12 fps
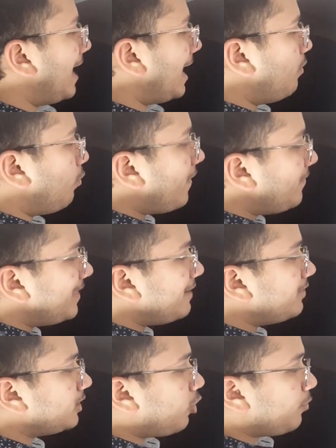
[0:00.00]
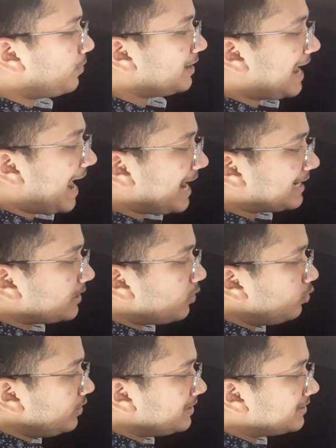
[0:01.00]
And when they will open at
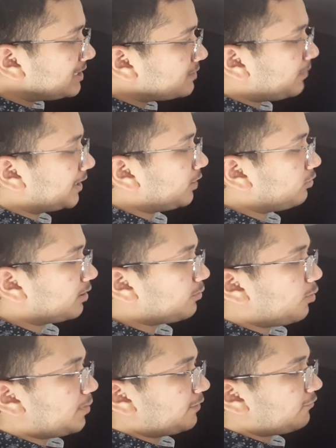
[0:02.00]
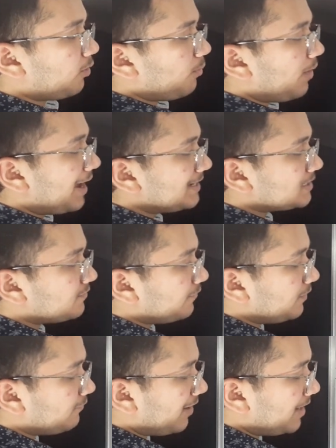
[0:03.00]
only this particular moment, from minus
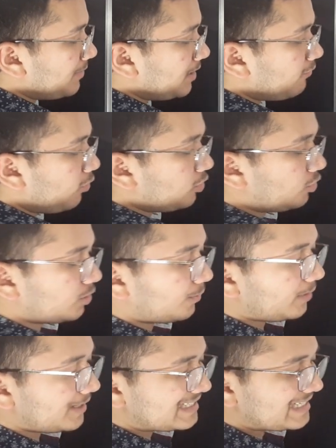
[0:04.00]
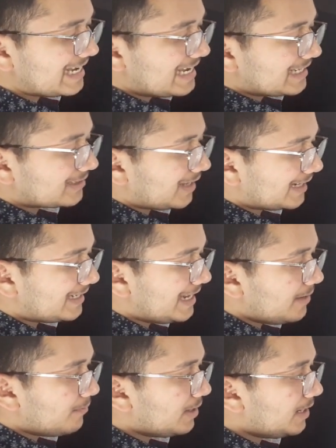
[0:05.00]
55 millivolt to the plus
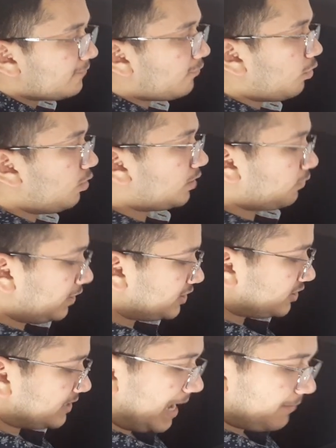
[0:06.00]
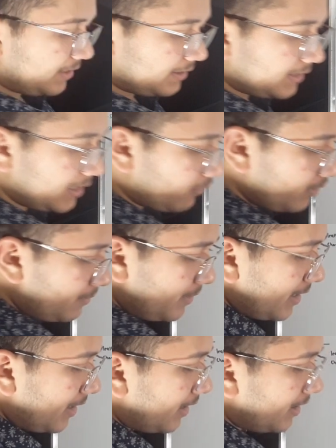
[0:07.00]
30 millivolt, what just happening, there will
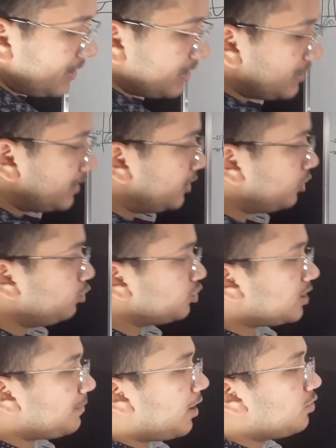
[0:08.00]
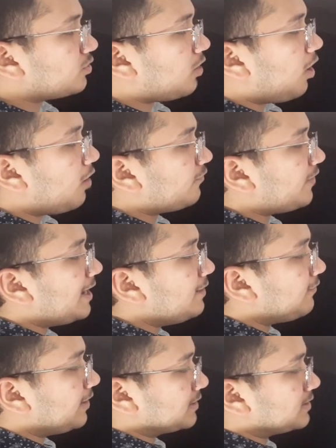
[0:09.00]
be a huge amount of
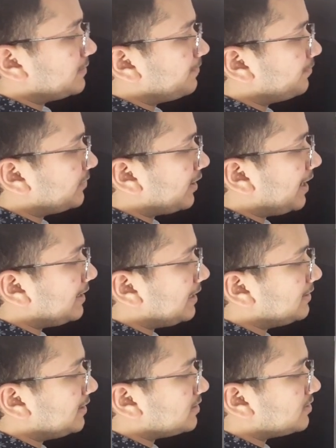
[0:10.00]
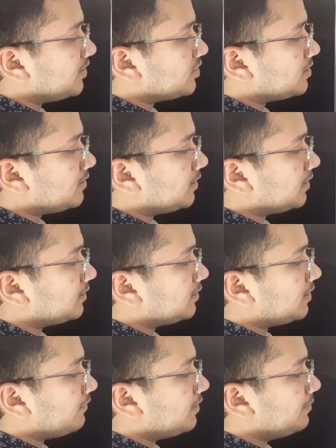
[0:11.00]
influx, right? In this region
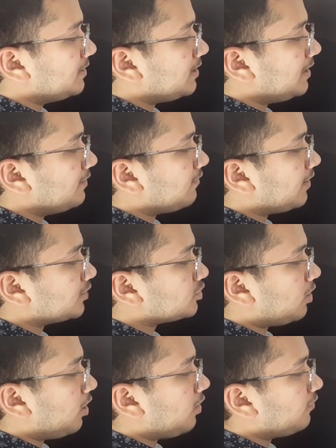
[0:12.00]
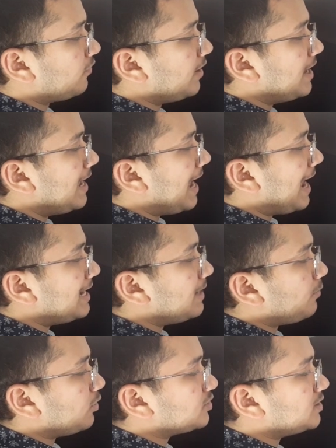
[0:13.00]
there will be the influx of
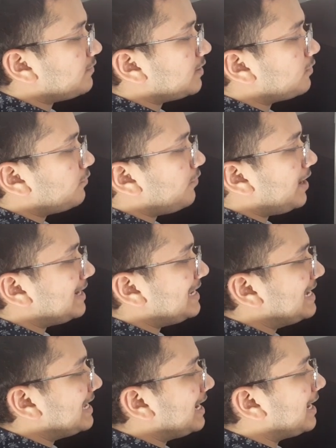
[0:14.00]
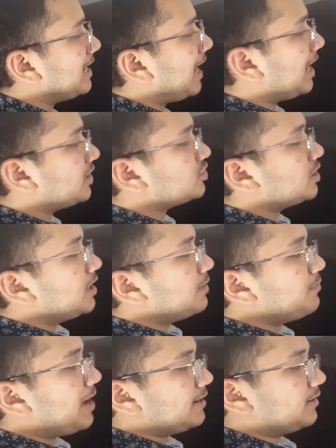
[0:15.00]
Na positive in a very large
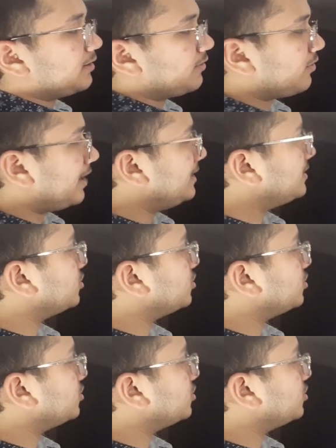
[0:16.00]
manner, right?